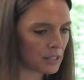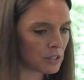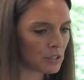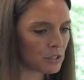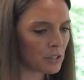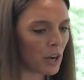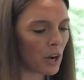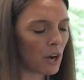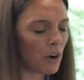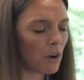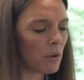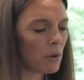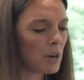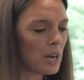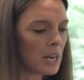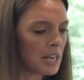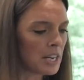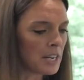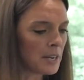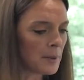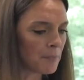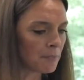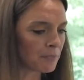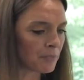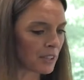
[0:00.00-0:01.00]
So
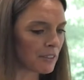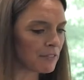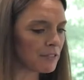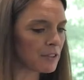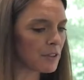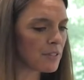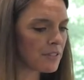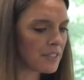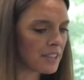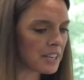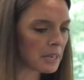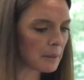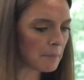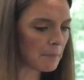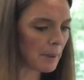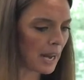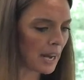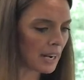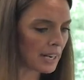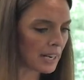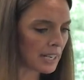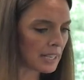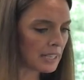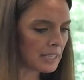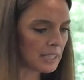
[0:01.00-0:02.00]
if you think
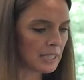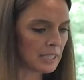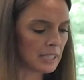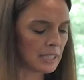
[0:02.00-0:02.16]
about it,